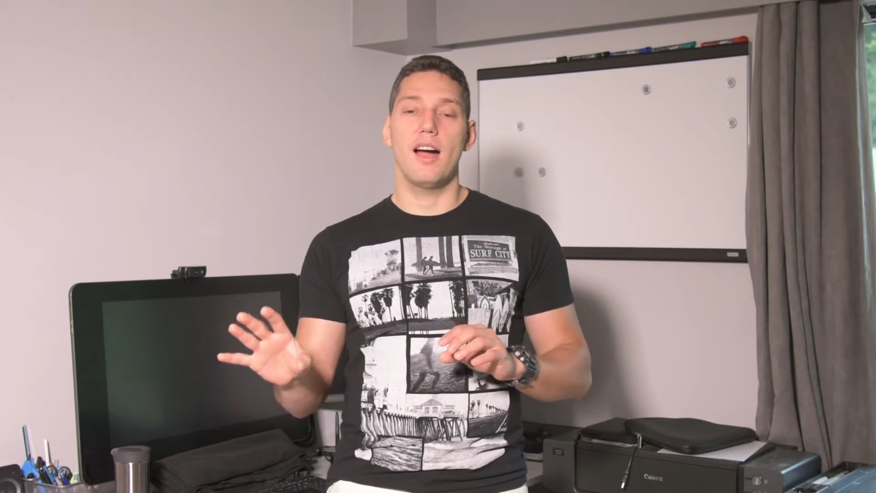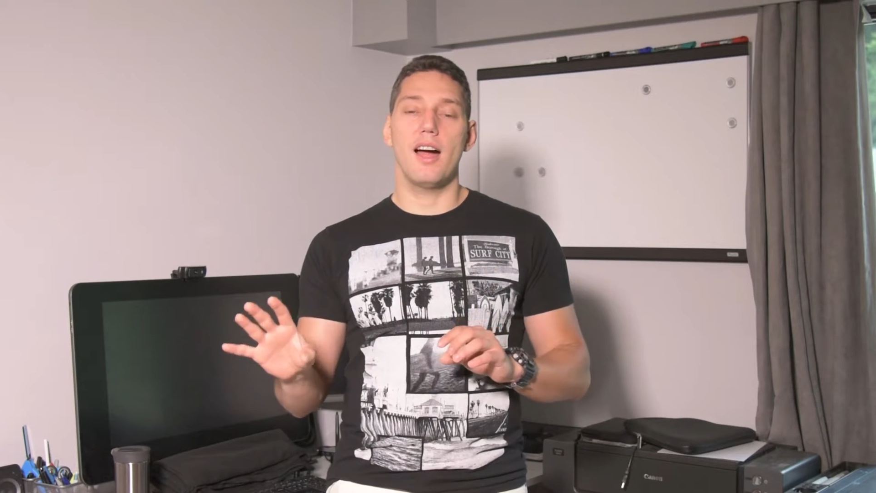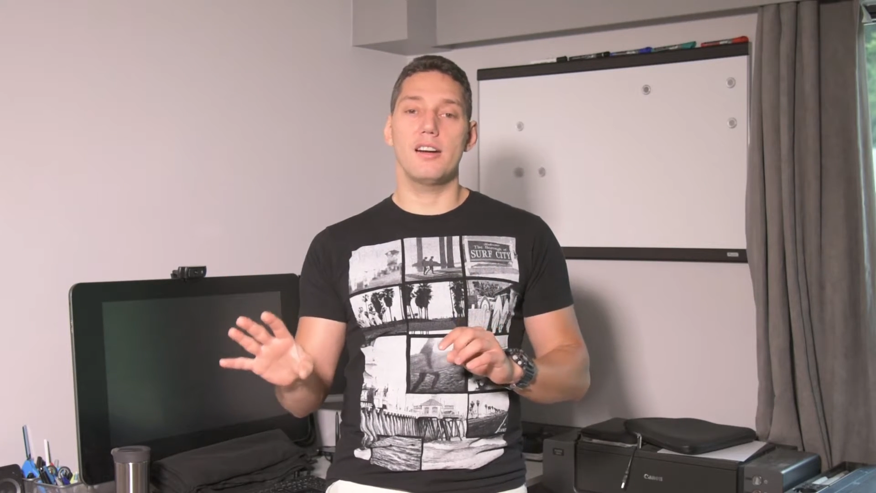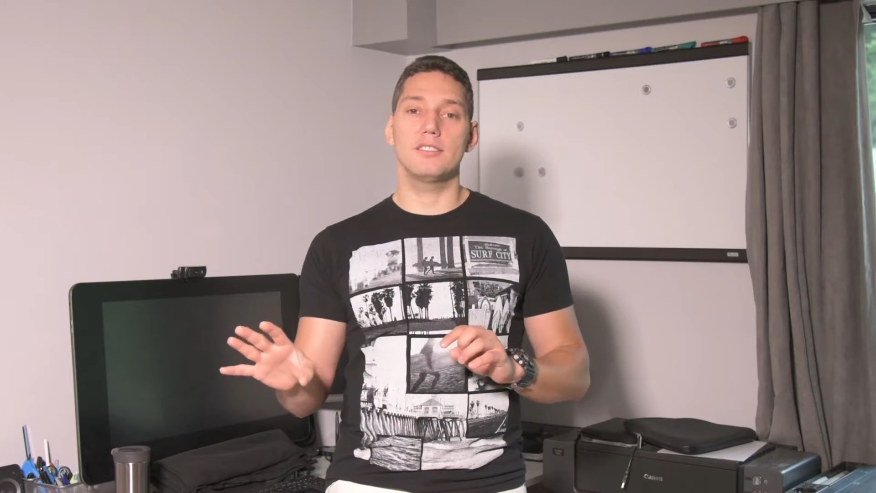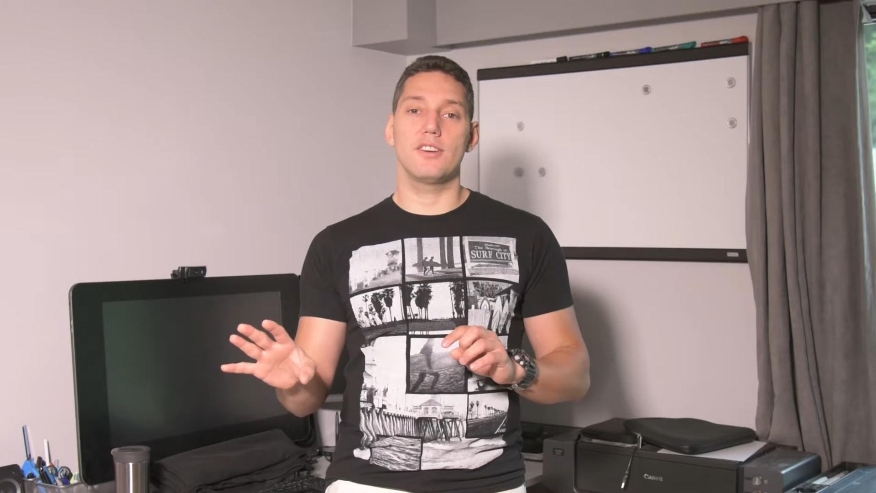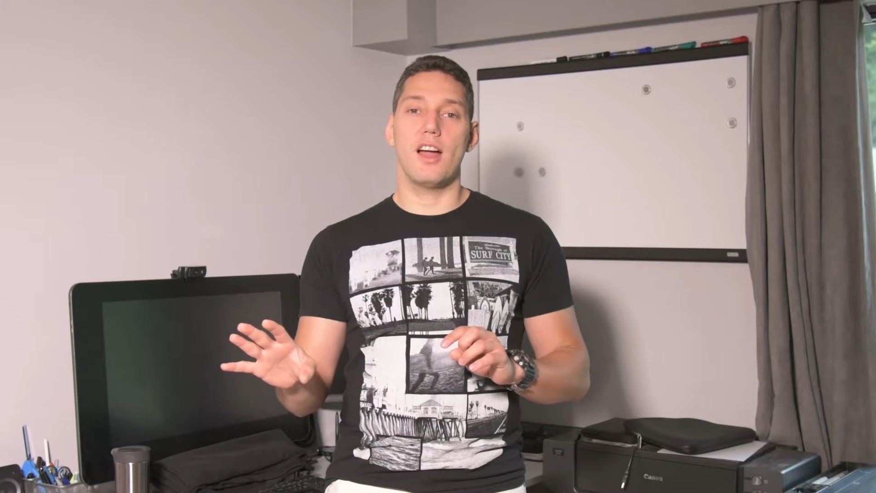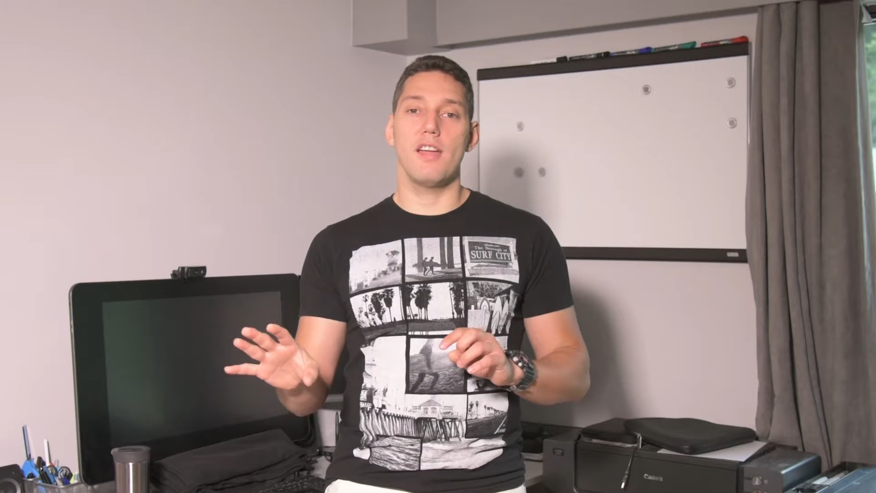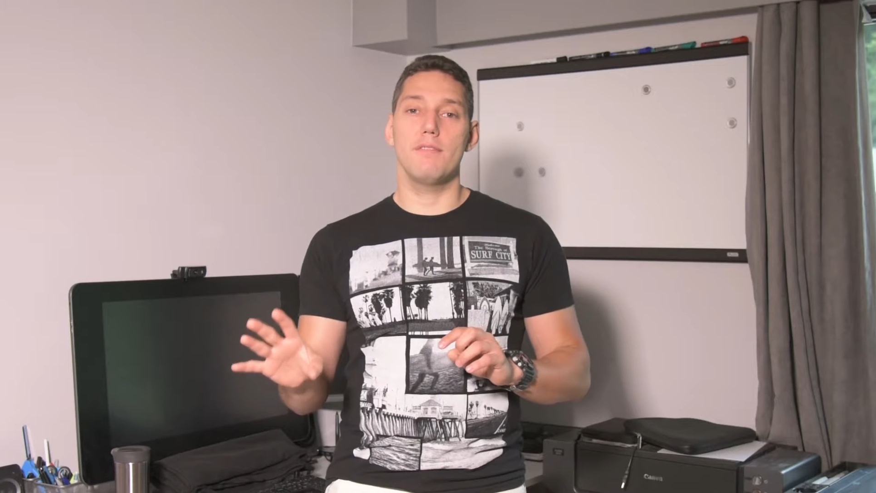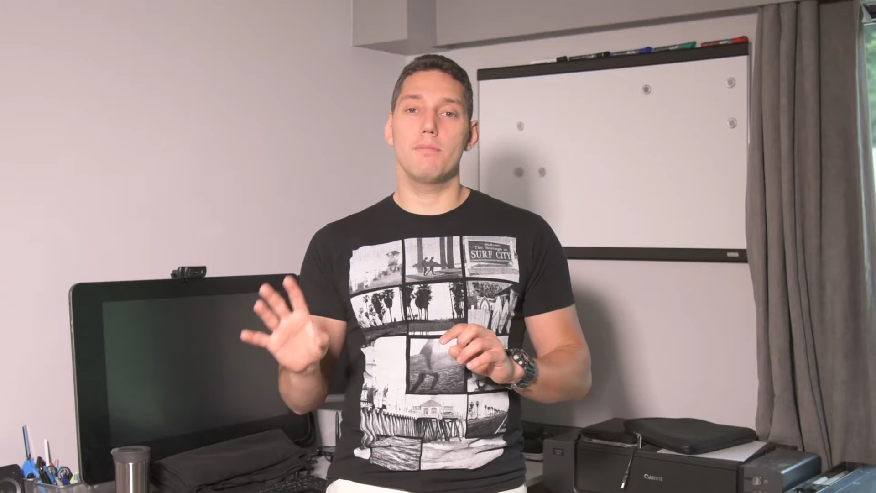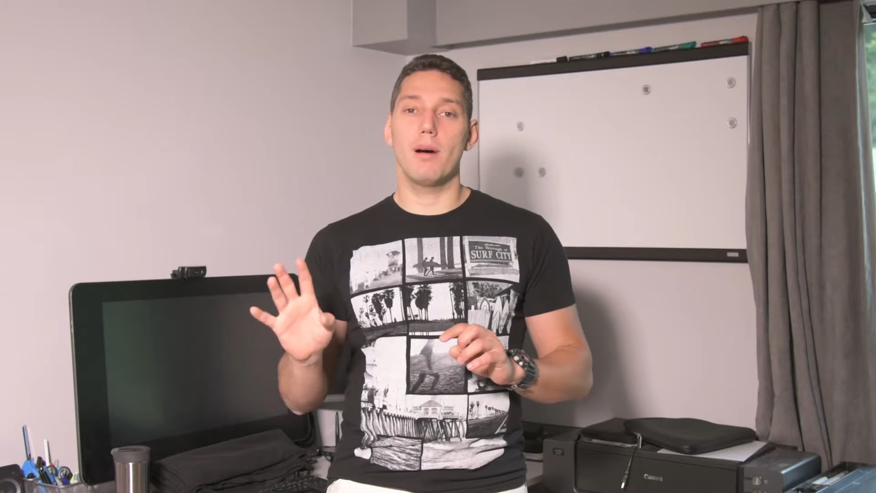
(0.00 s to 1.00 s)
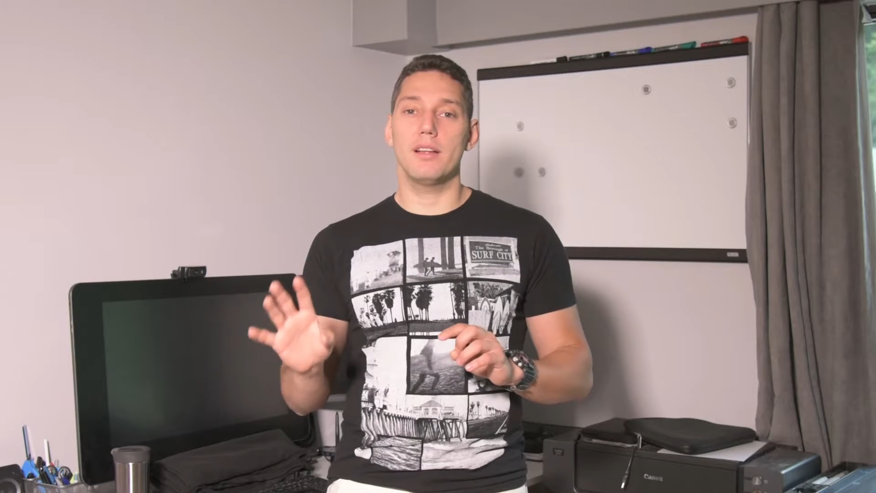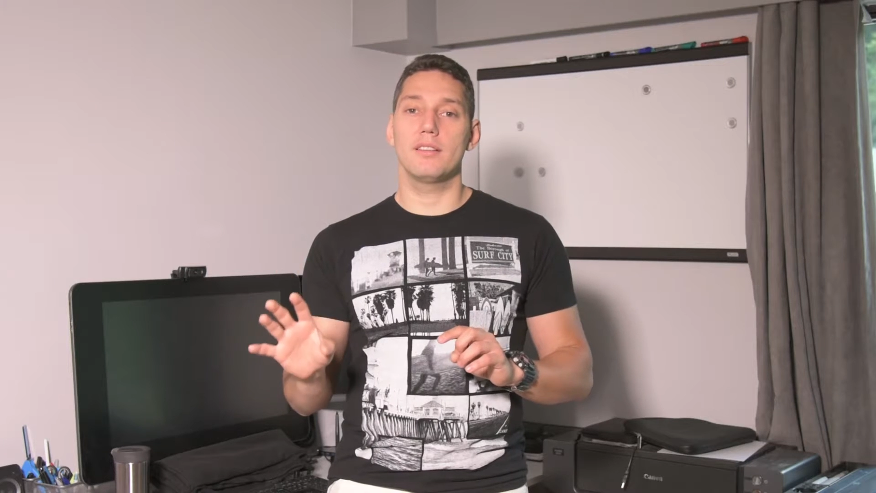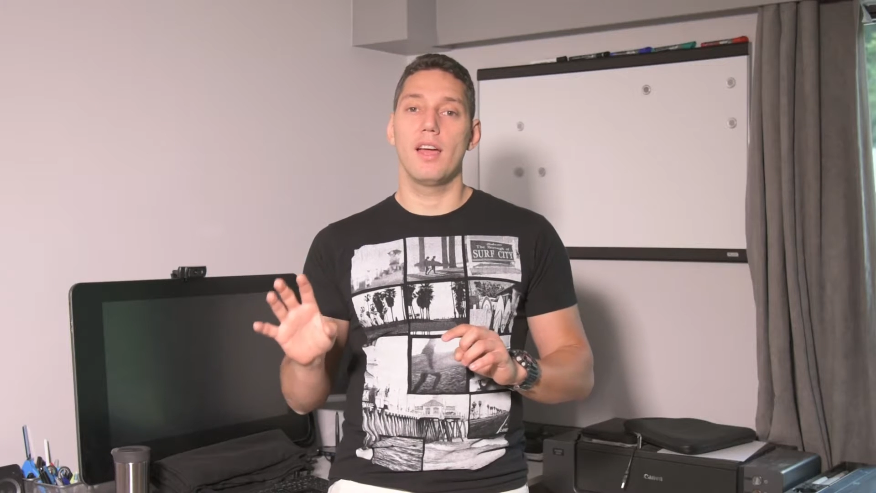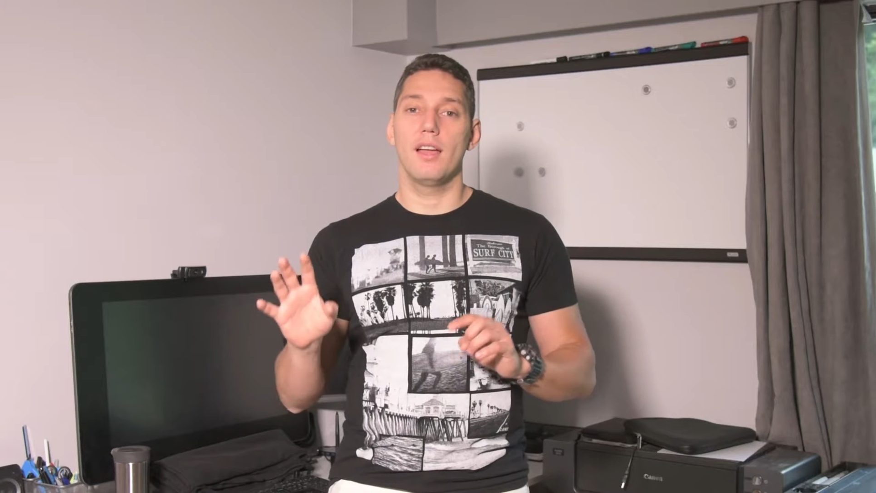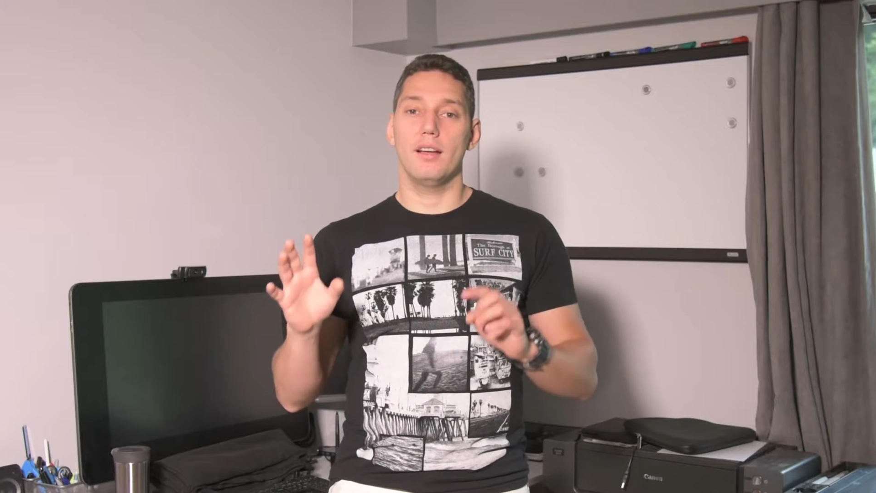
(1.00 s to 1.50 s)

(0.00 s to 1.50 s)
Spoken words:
hard drive, but